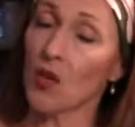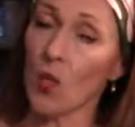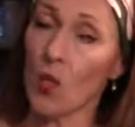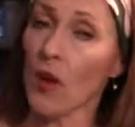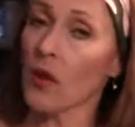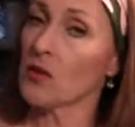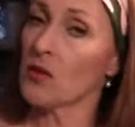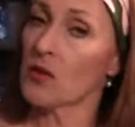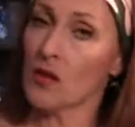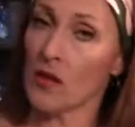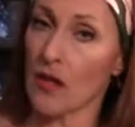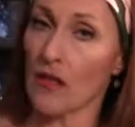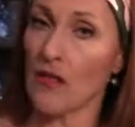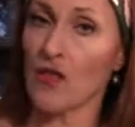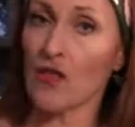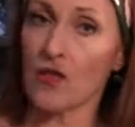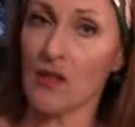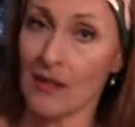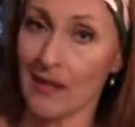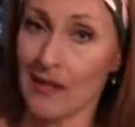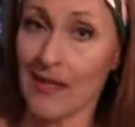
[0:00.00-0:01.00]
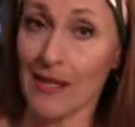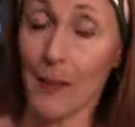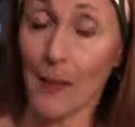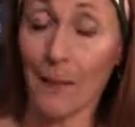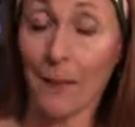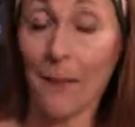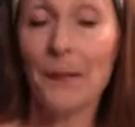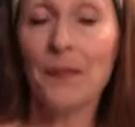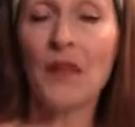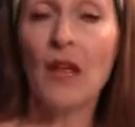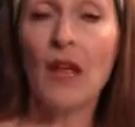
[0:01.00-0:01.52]
water softener
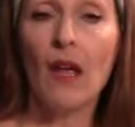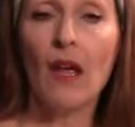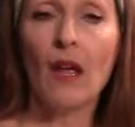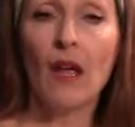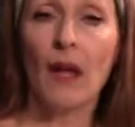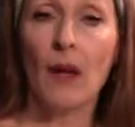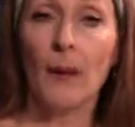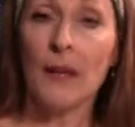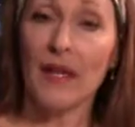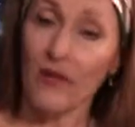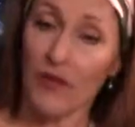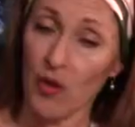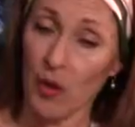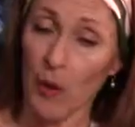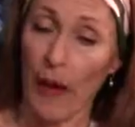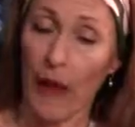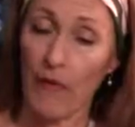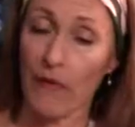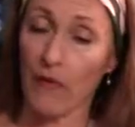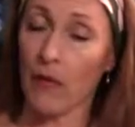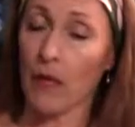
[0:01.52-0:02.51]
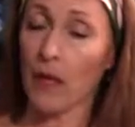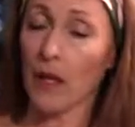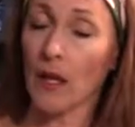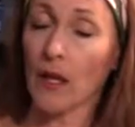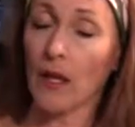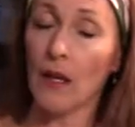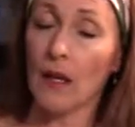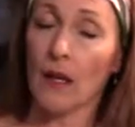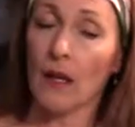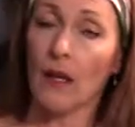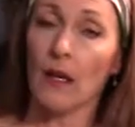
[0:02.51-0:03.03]
system, if you have
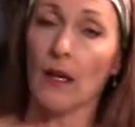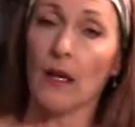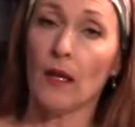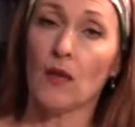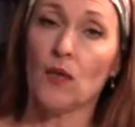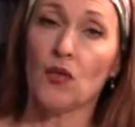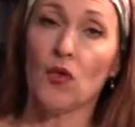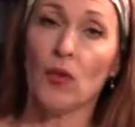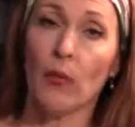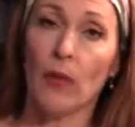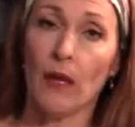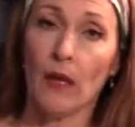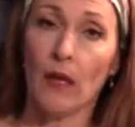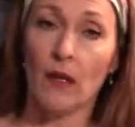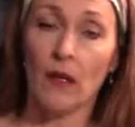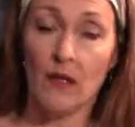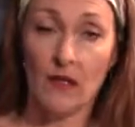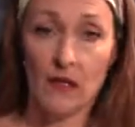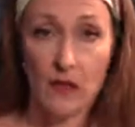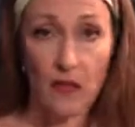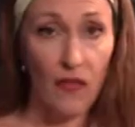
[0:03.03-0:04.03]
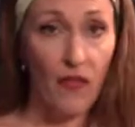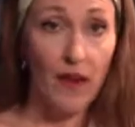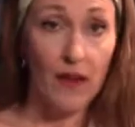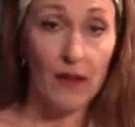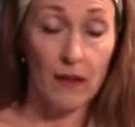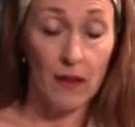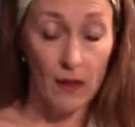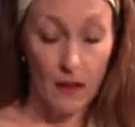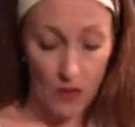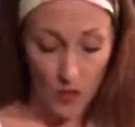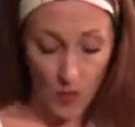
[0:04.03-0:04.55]
one, that need to be
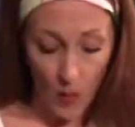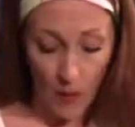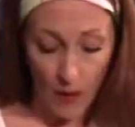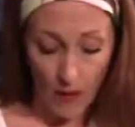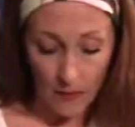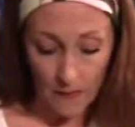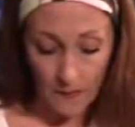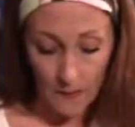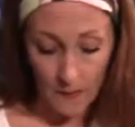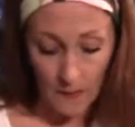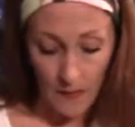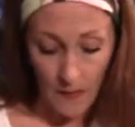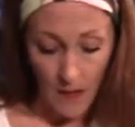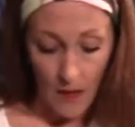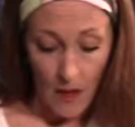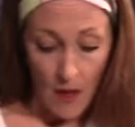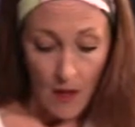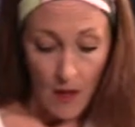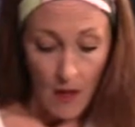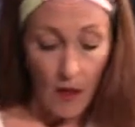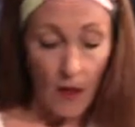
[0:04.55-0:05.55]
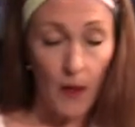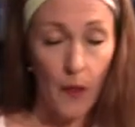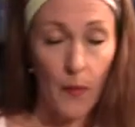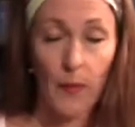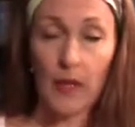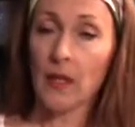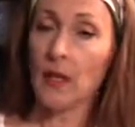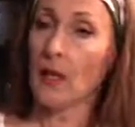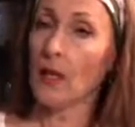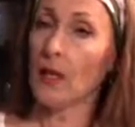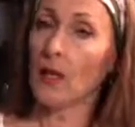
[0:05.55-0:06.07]
disinfected as well.
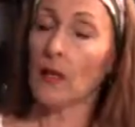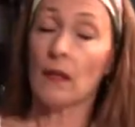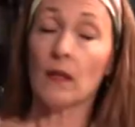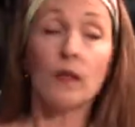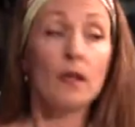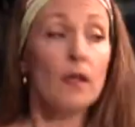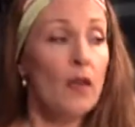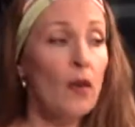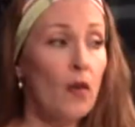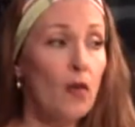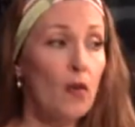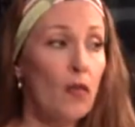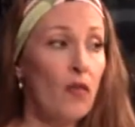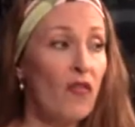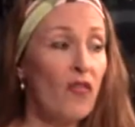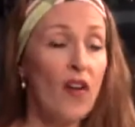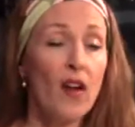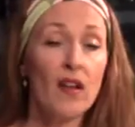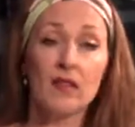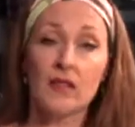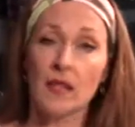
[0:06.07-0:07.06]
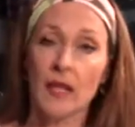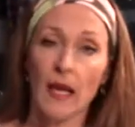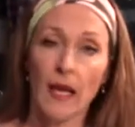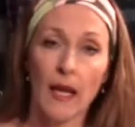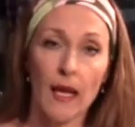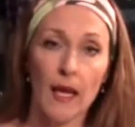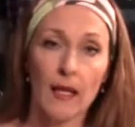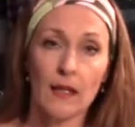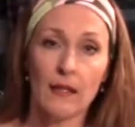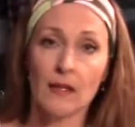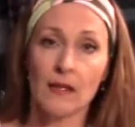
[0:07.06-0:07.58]
And then, faucet
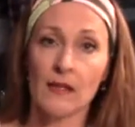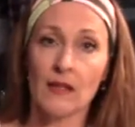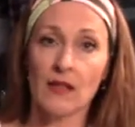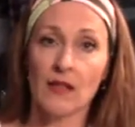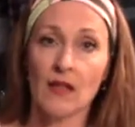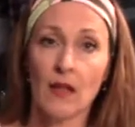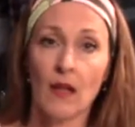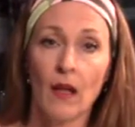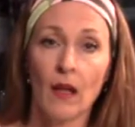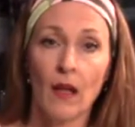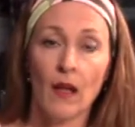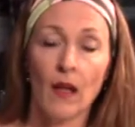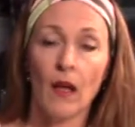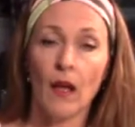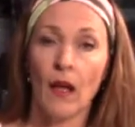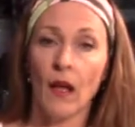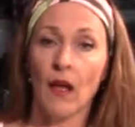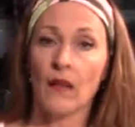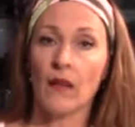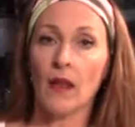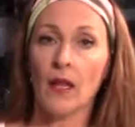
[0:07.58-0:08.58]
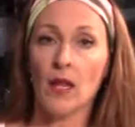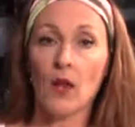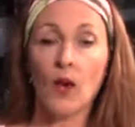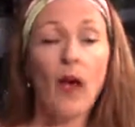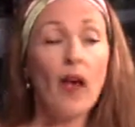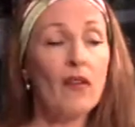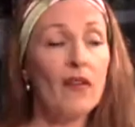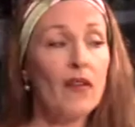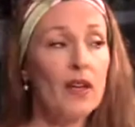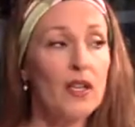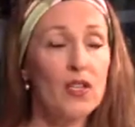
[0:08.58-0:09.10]
heads that you
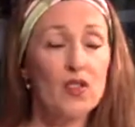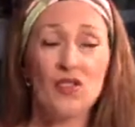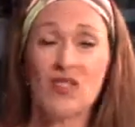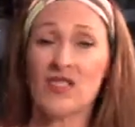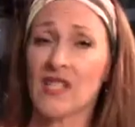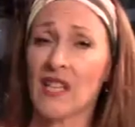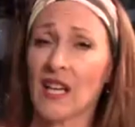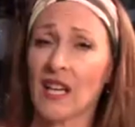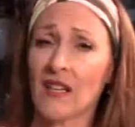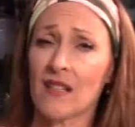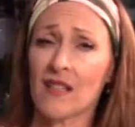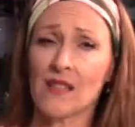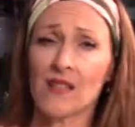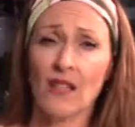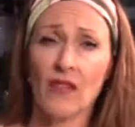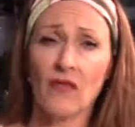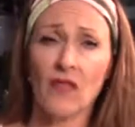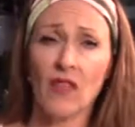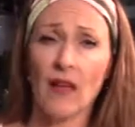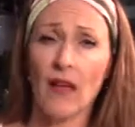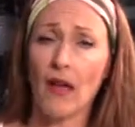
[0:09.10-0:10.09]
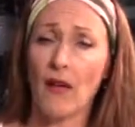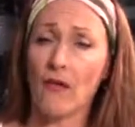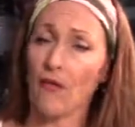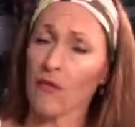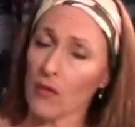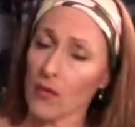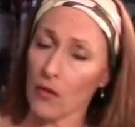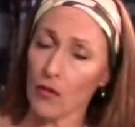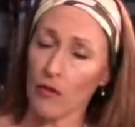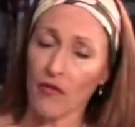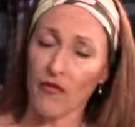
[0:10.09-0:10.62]
have on your sinks, if they have
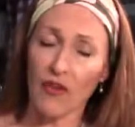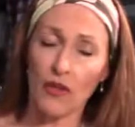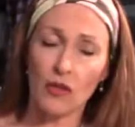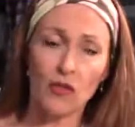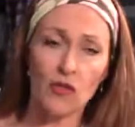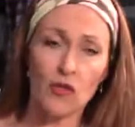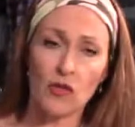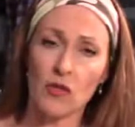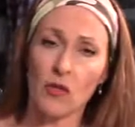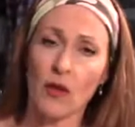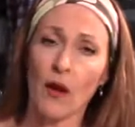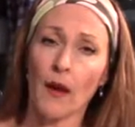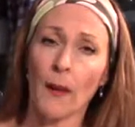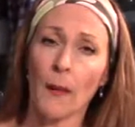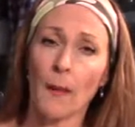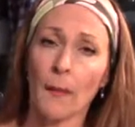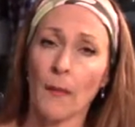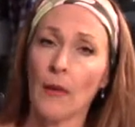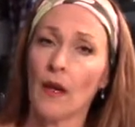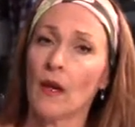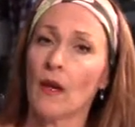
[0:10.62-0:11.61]
little filters on them,